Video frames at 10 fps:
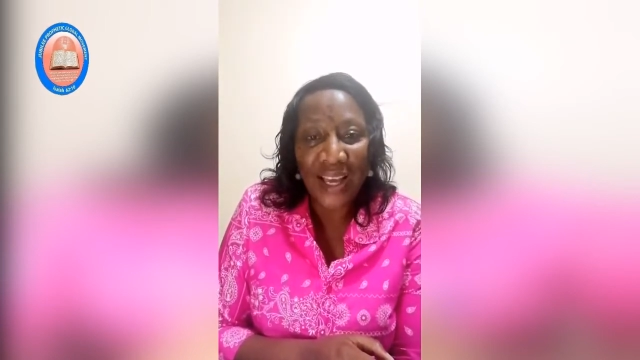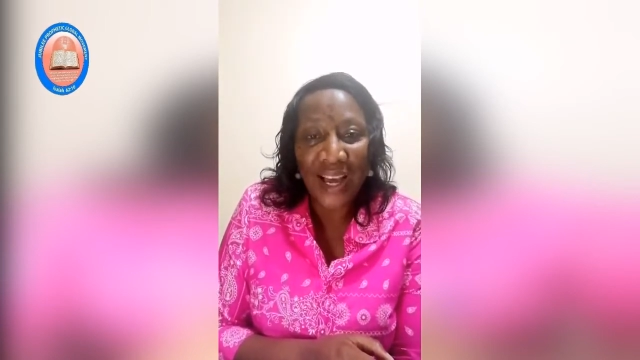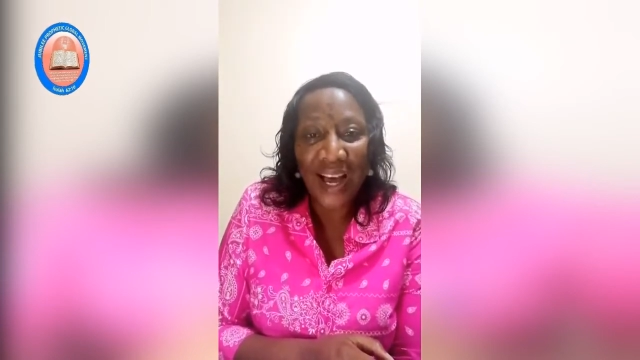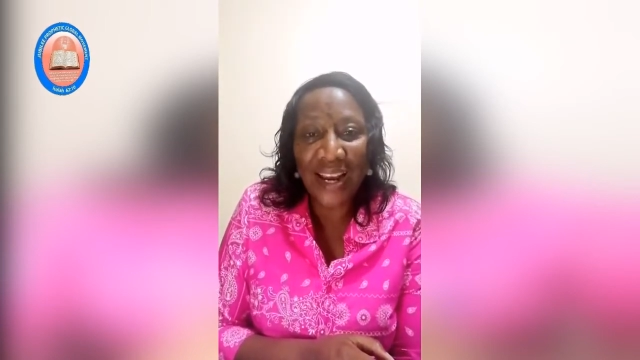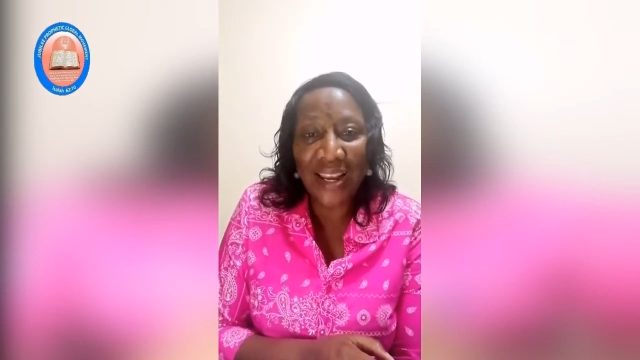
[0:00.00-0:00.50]

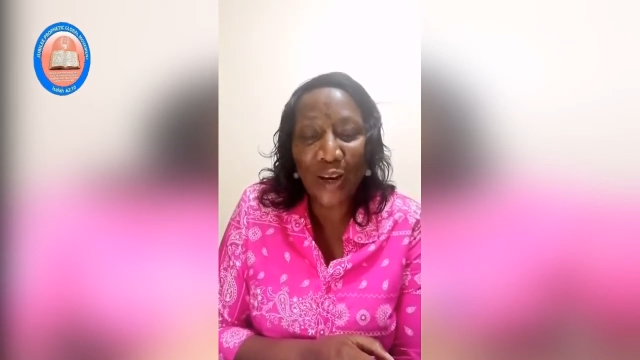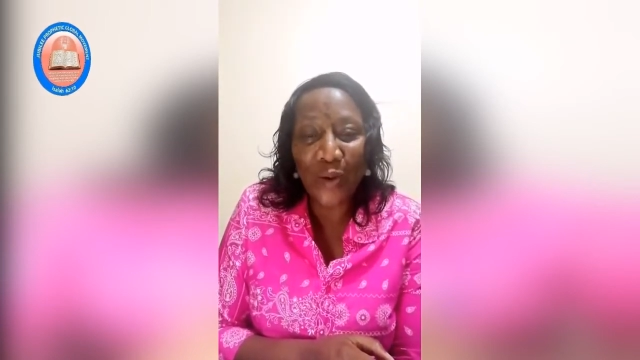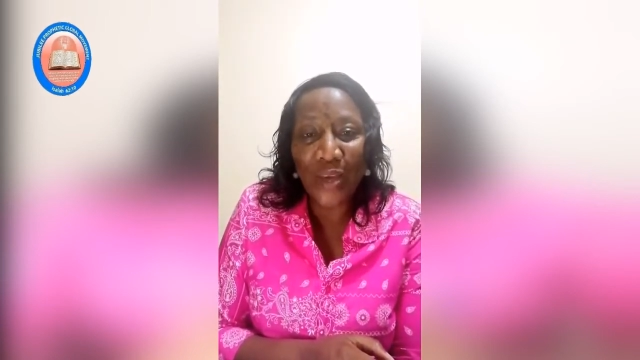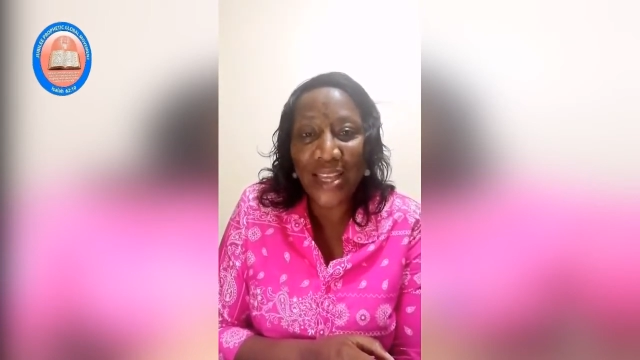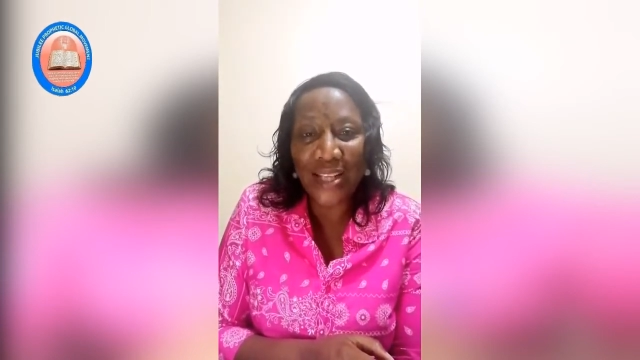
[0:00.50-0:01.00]

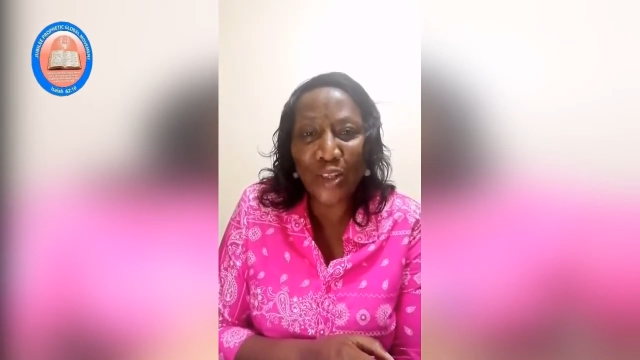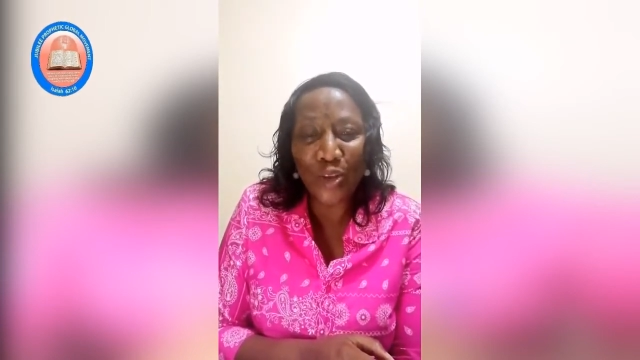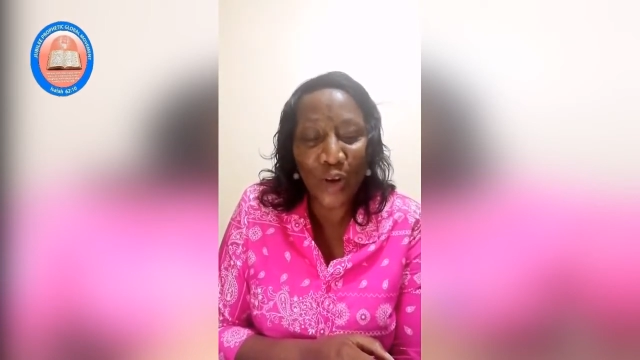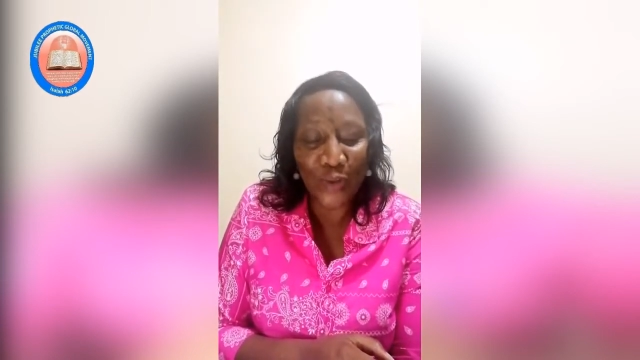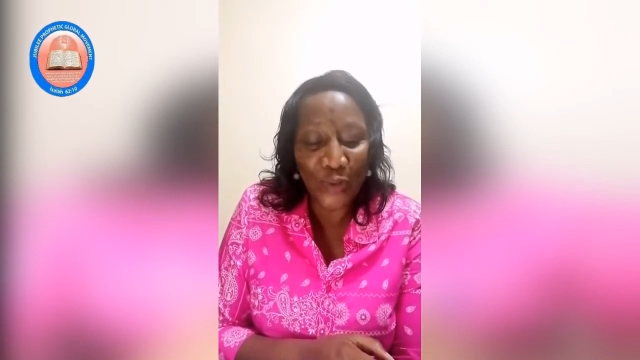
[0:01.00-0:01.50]
Hallelujah. That is
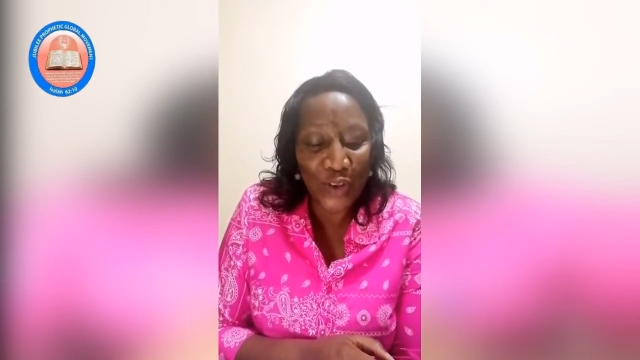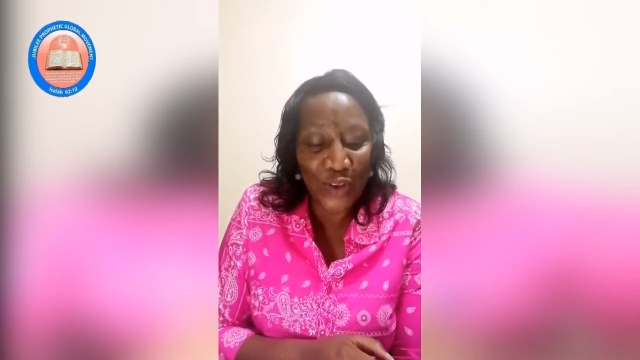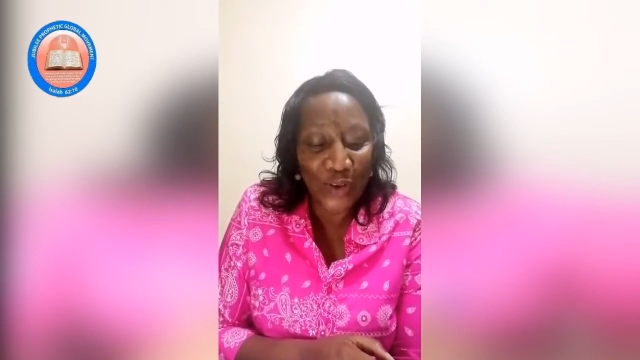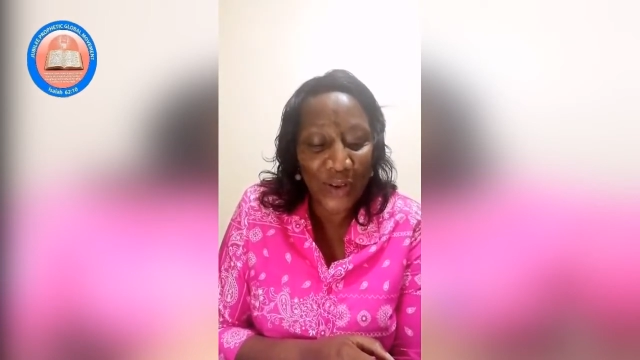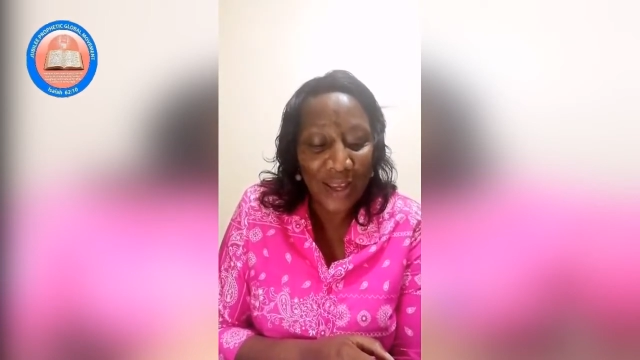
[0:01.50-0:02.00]
God for
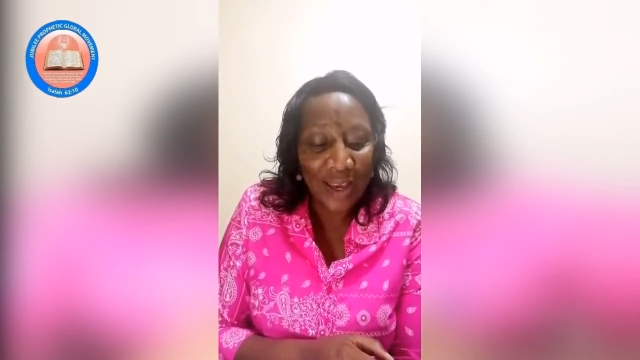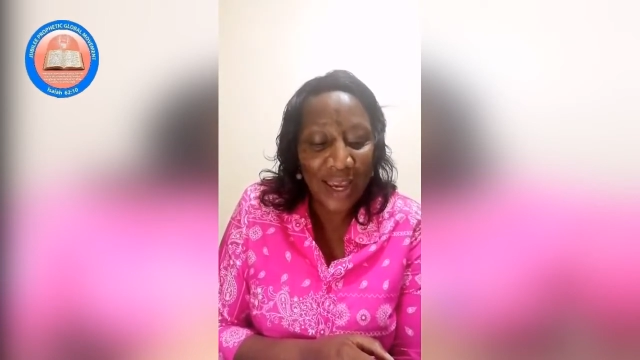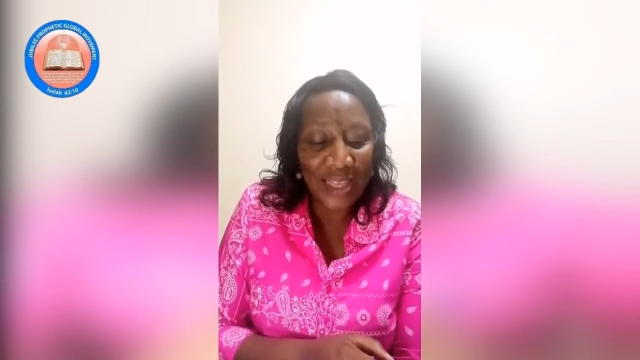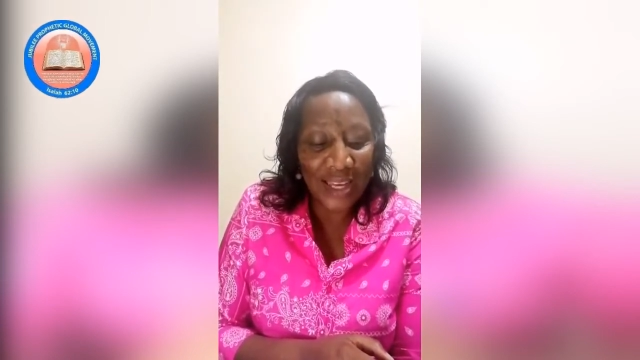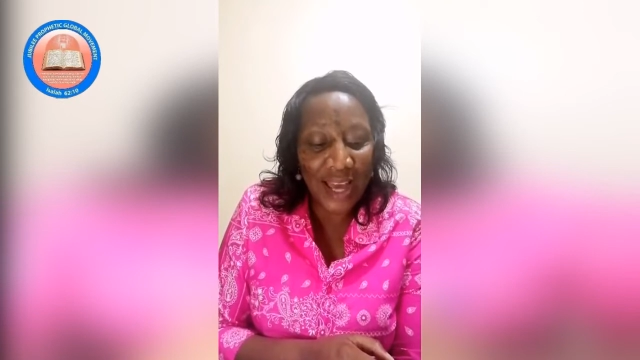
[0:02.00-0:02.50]
you
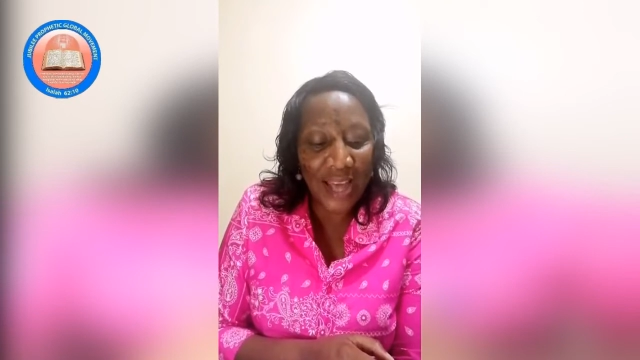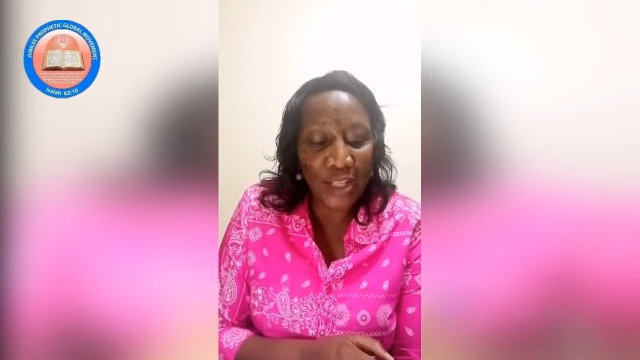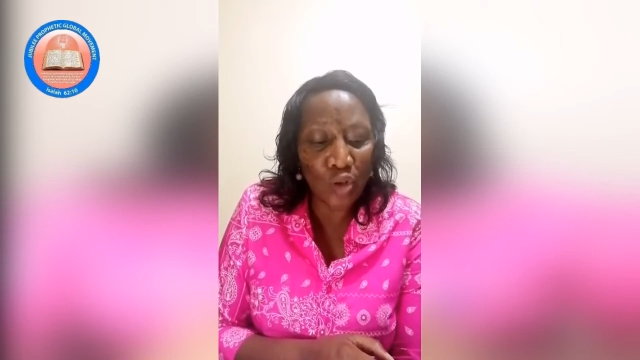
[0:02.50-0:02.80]
in the night.